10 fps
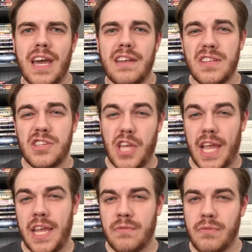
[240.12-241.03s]
kind of a
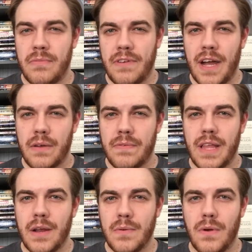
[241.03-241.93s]
Jane from
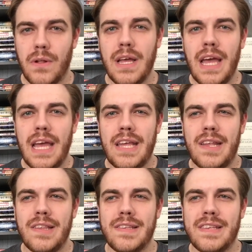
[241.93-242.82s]
Firefly role.
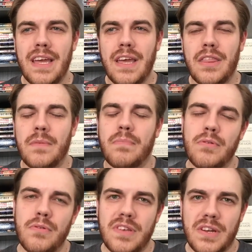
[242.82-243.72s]
He's the
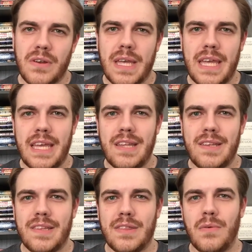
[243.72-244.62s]
bruiser.
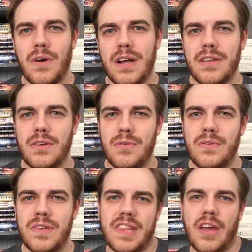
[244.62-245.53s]
He's the one
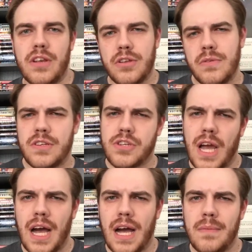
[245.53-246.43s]
who's there to do his
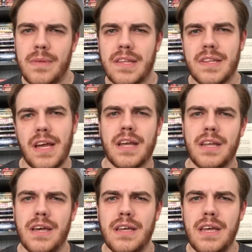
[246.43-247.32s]
job, and he's not going
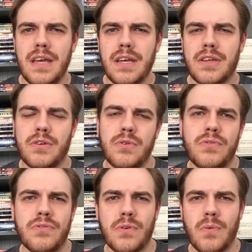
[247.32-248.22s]
to
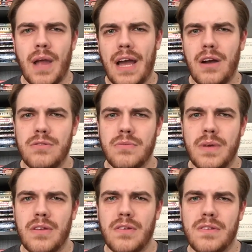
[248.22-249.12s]
goof around
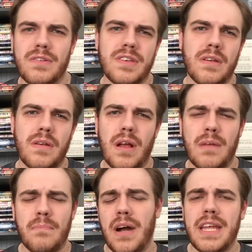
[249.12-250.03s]
when there's
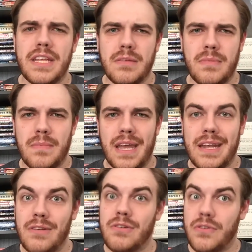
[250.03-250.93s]
money to be
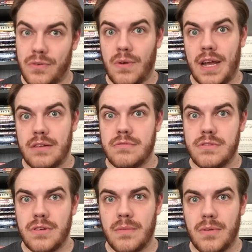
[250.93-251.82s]
made. He'll goof around,
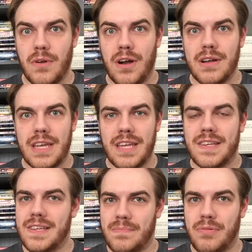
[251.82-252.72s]
don't get me wrong.
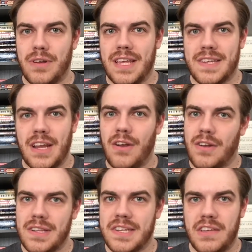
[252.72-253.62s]
He's pretty
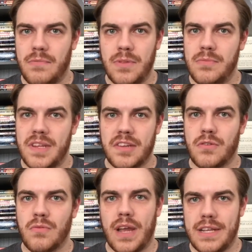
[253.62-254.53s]
hysterical, and Steve Bloom does a
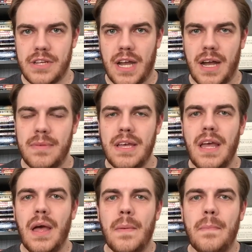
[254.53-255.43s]
great job.
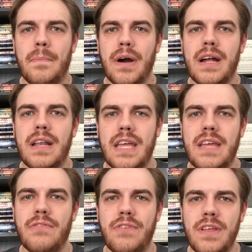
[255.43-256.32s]
But
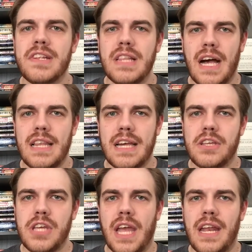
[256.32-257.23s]
he feels a lot
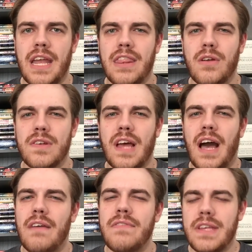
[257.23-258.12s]
like Jane, and there's
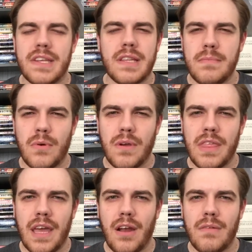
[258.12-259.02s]
obviously more
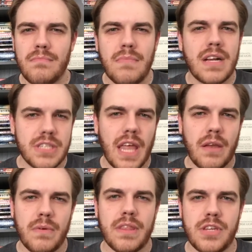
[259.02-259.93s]
there, much
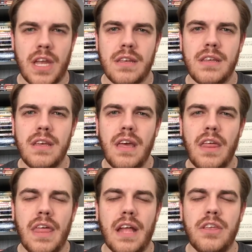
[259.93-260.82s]
like with Jane,
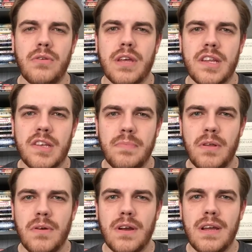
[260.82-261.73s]
that you can
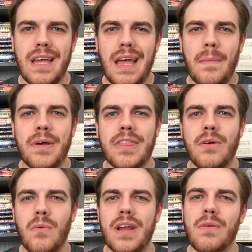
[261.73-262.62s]
explore. But
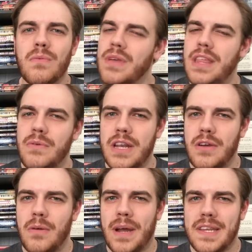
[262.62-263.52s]
the one I really want to
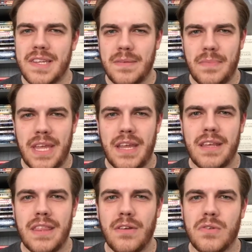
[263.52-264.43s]
know about is
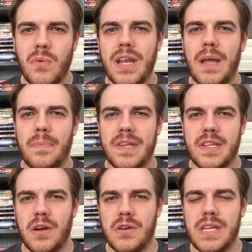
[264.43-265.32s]
Sabine. There's one
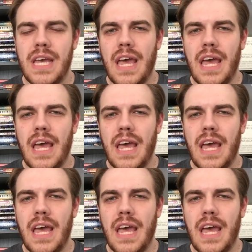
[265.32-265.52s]
episode